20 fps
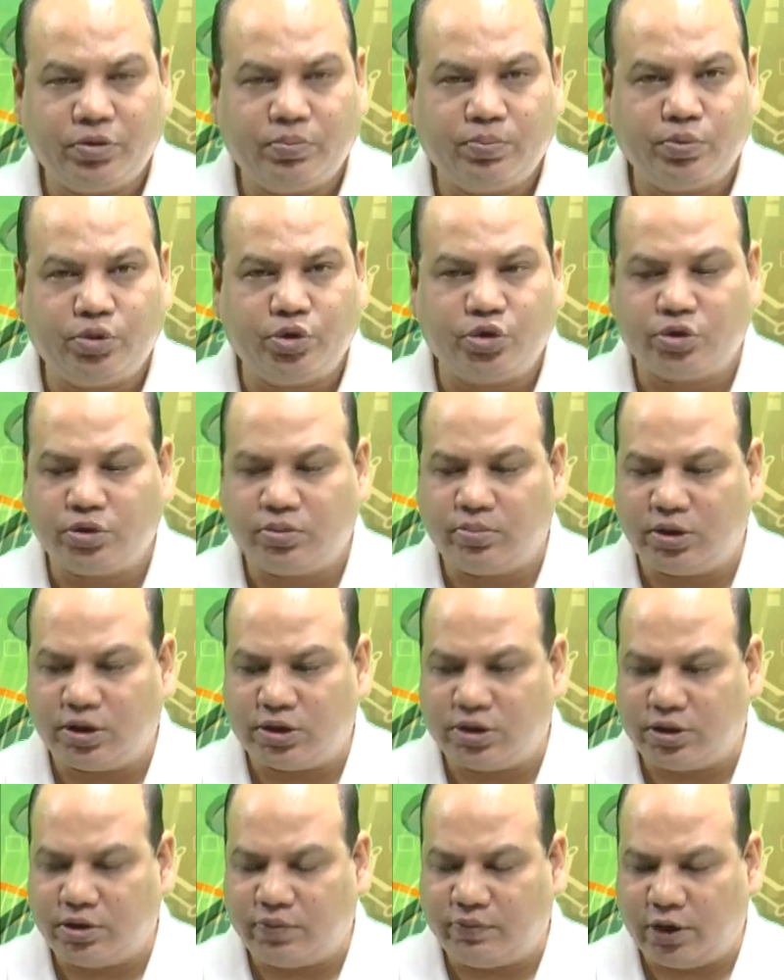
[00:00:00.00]
post
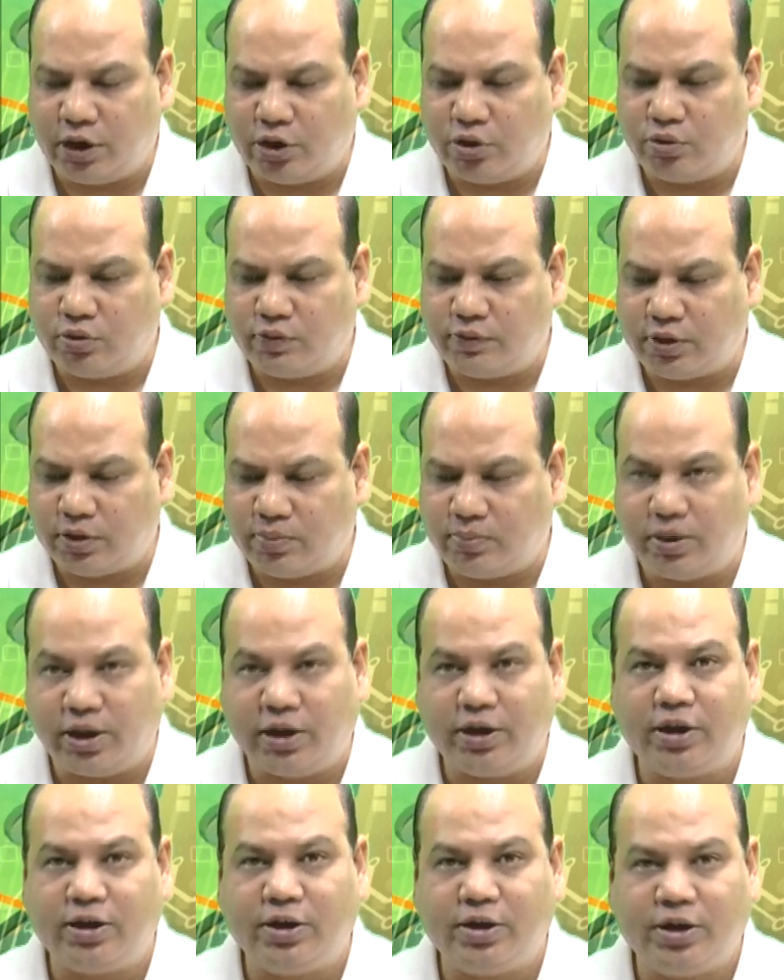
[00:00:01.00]
merger value of
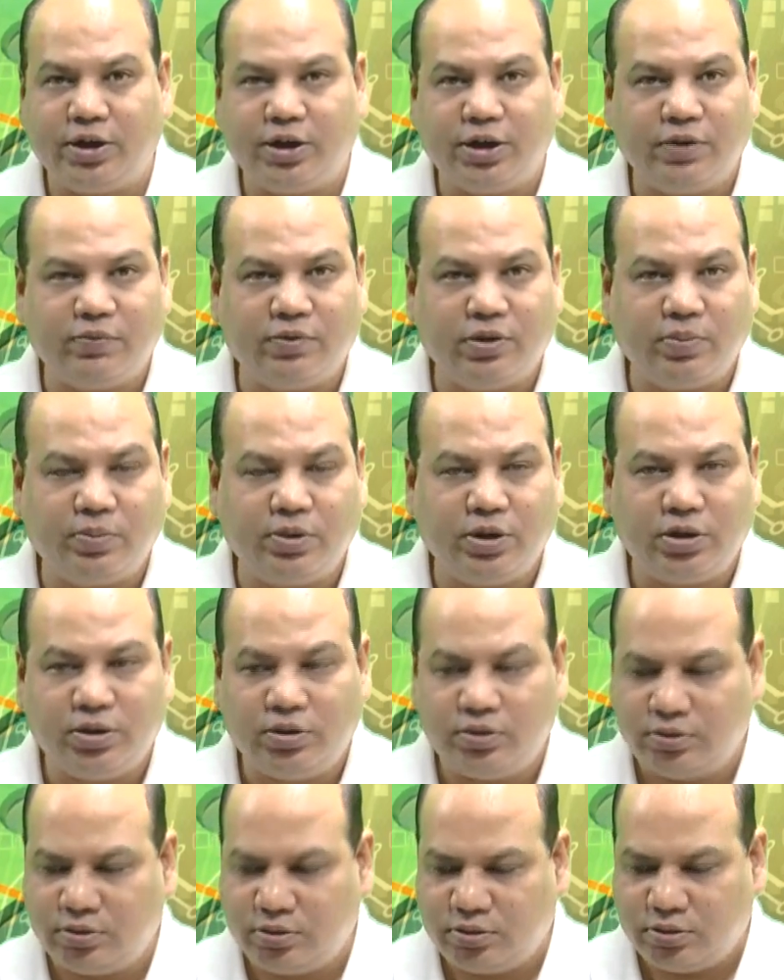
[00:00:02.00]
combined entity will be
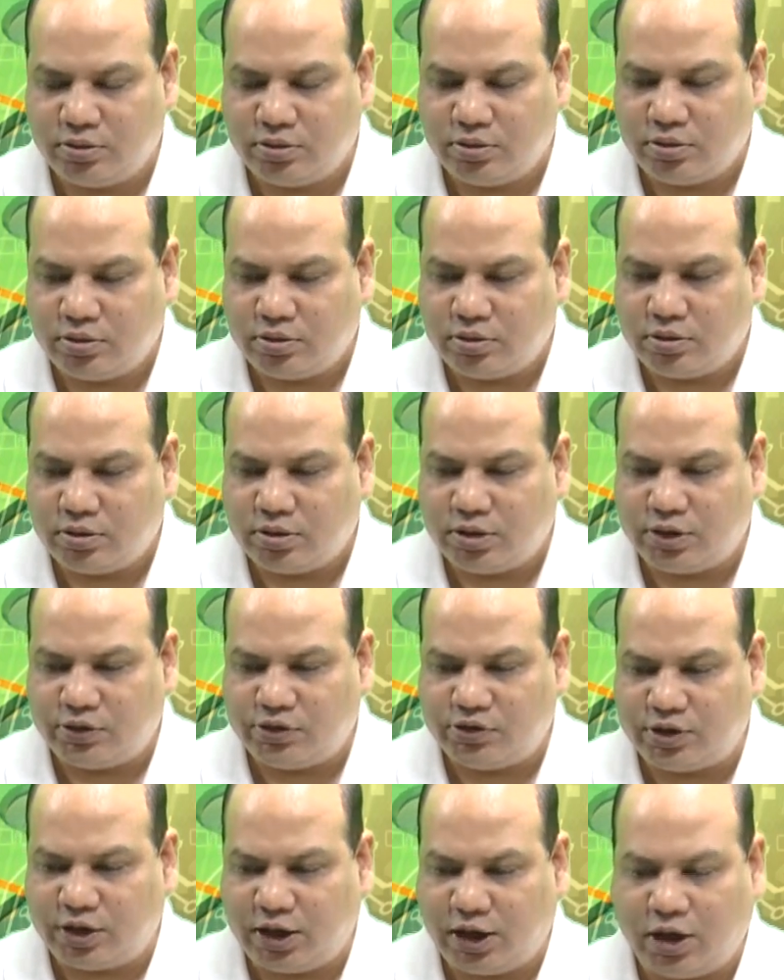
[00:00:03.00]
the
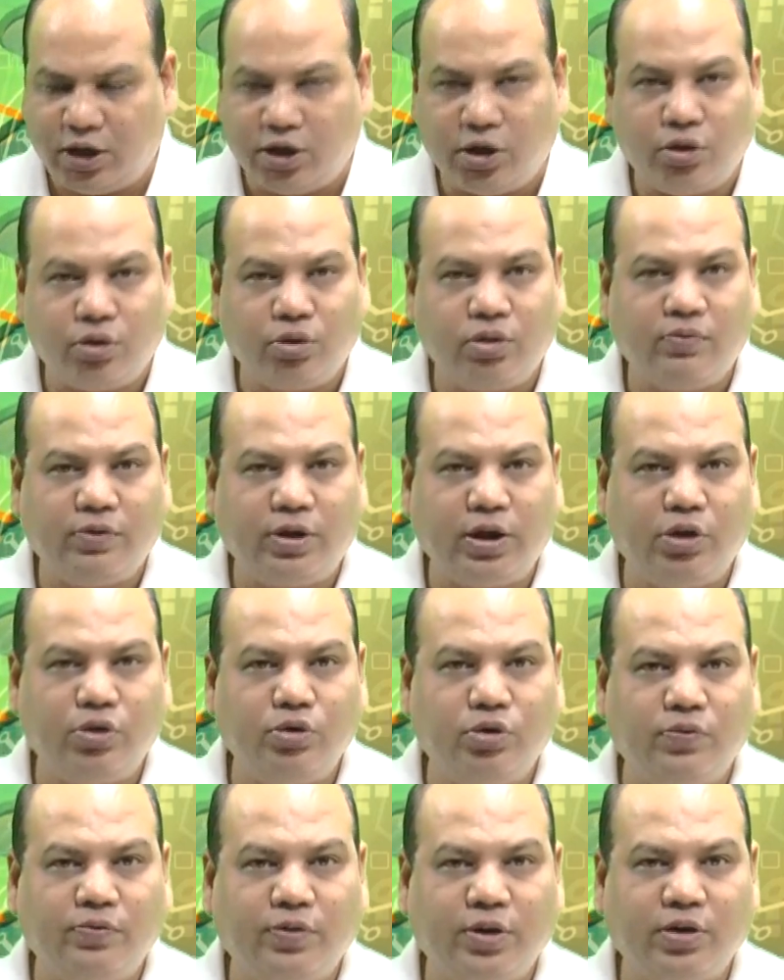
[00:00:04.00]
standalone
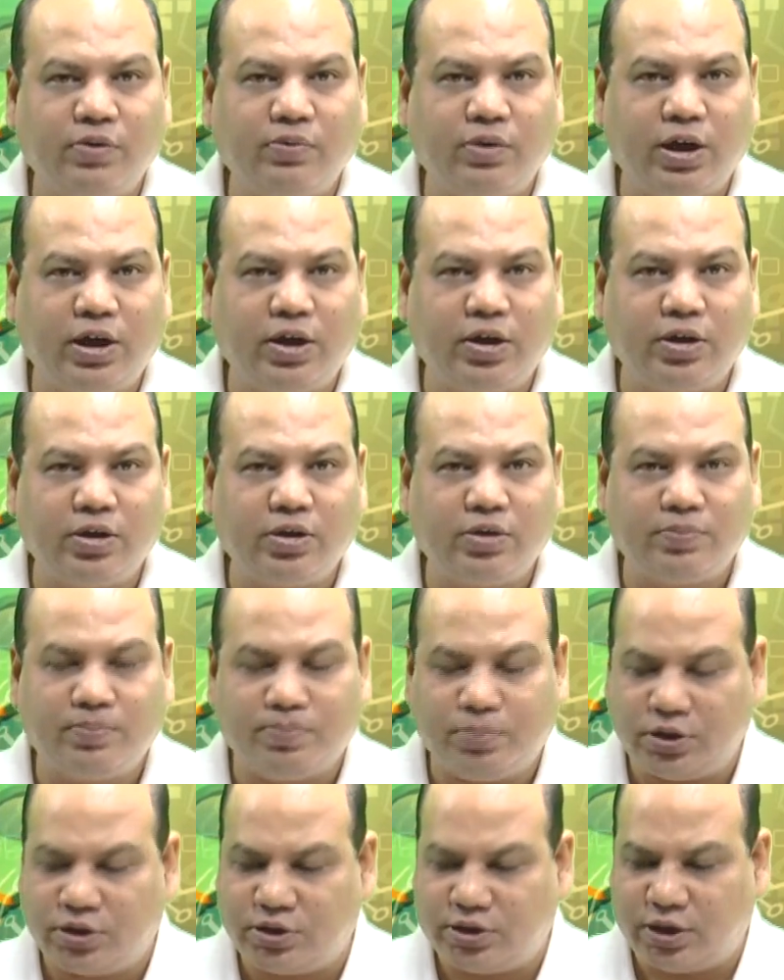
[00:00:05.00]
value of acquirer
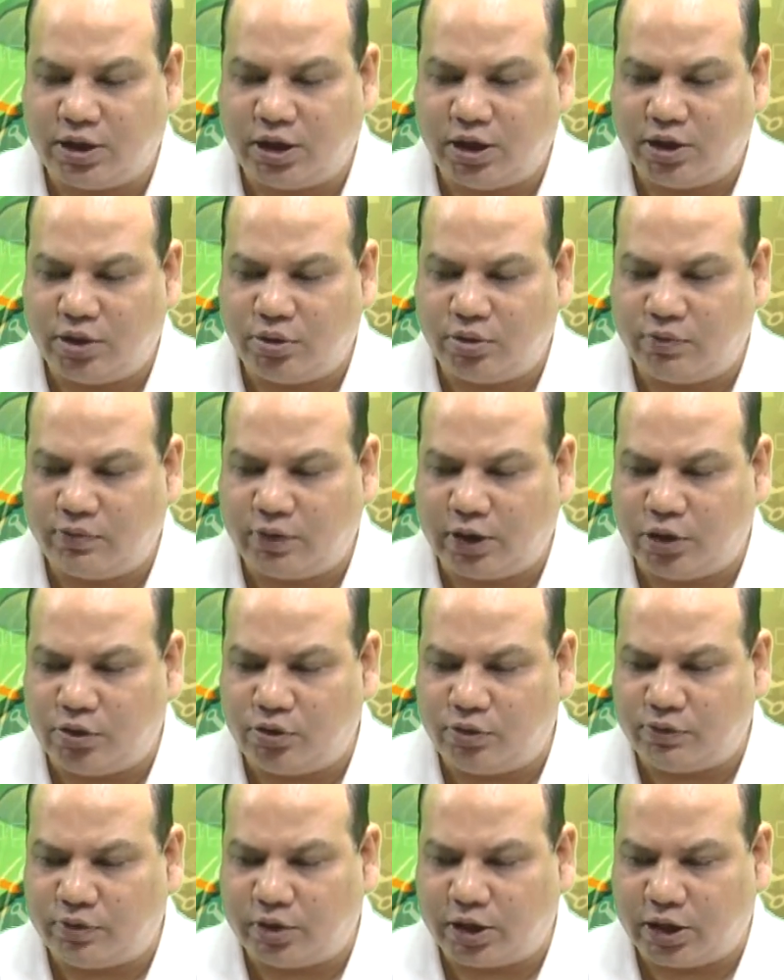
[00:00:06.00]
plus standalone
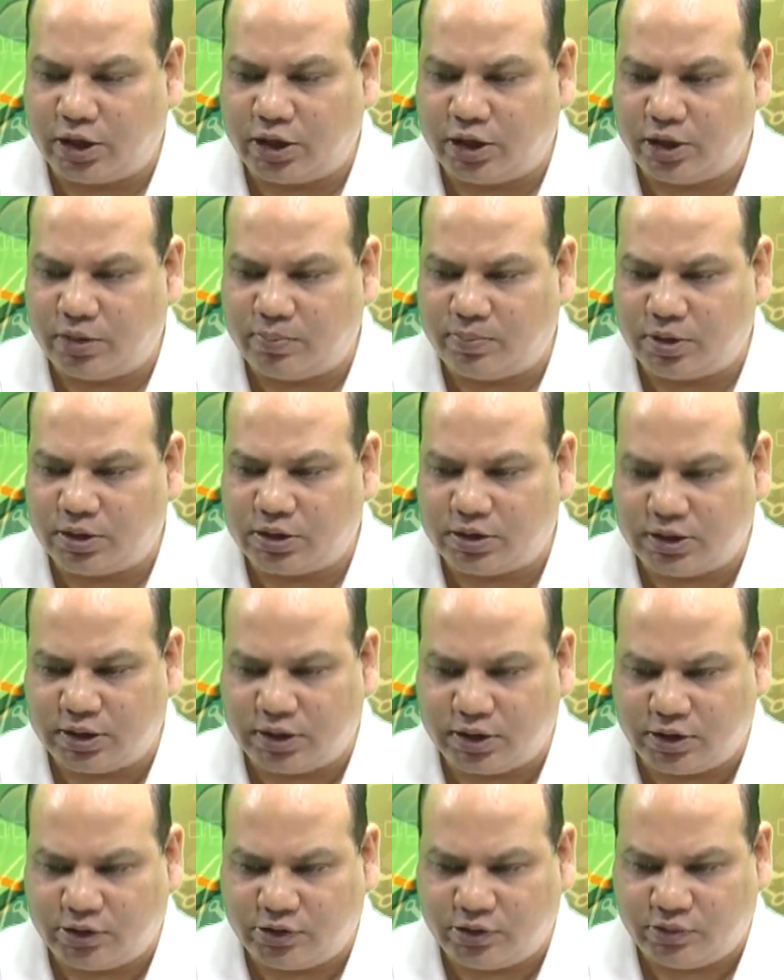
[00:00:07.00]
value of target plus
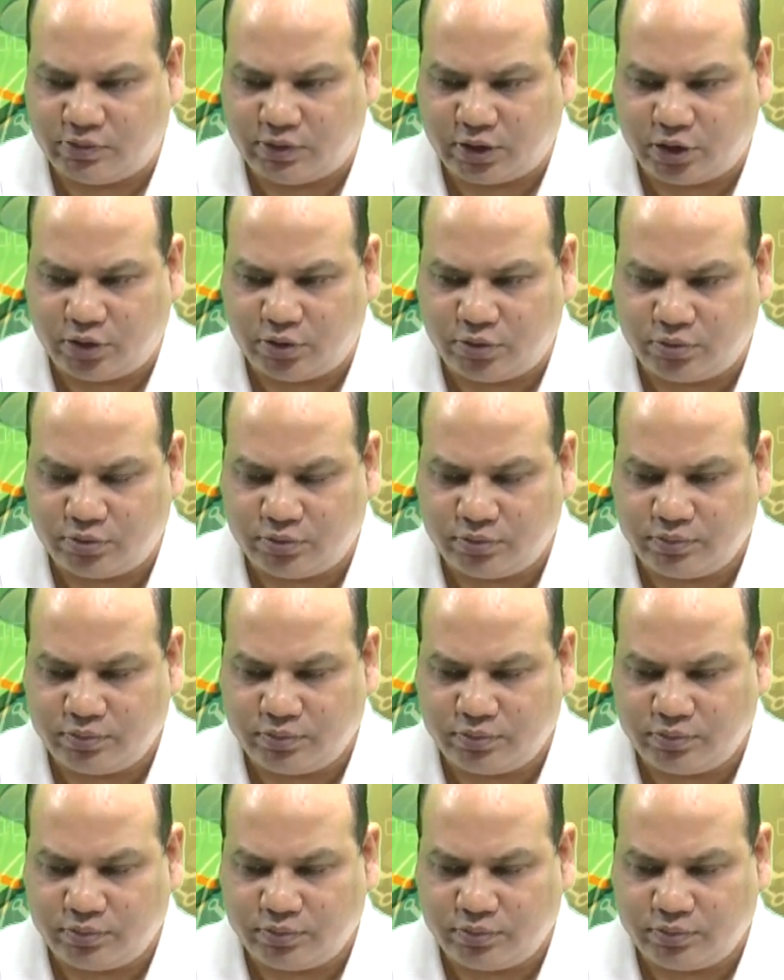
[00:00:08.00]
synergy value.